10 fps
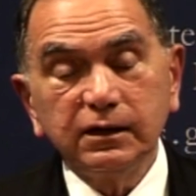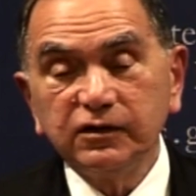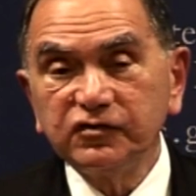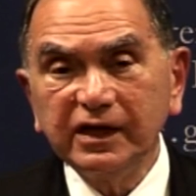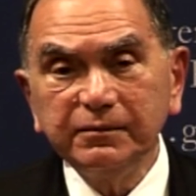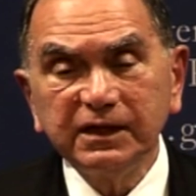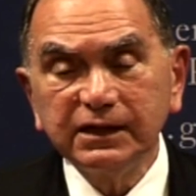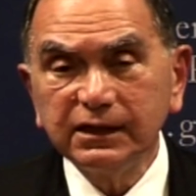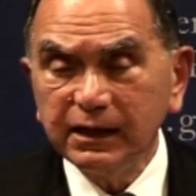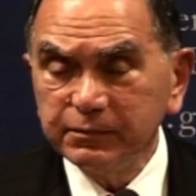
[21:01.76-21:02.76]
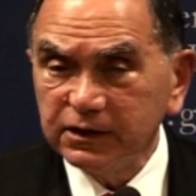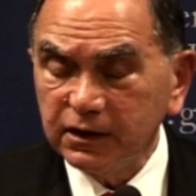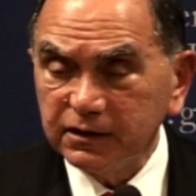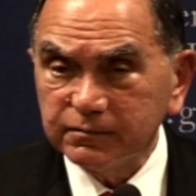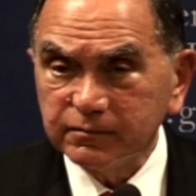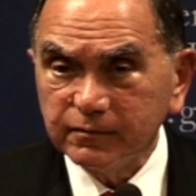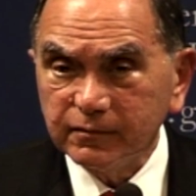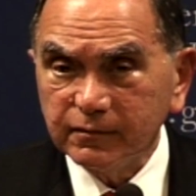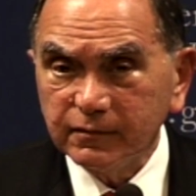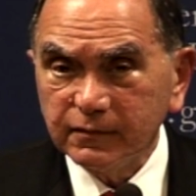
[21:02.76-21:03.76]
The same thing in Lebanon.
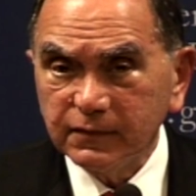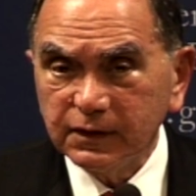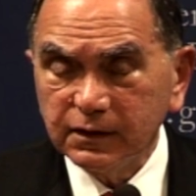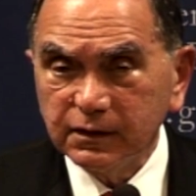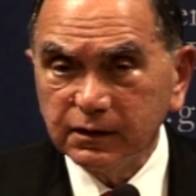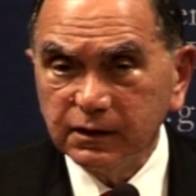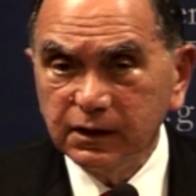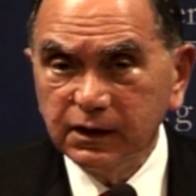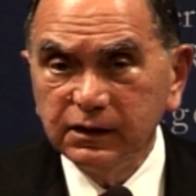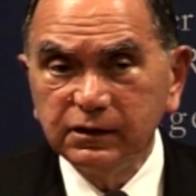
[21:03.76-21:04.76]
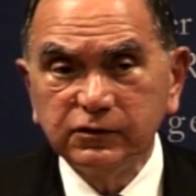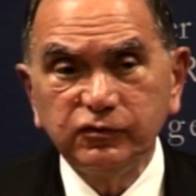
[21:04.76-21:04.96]
In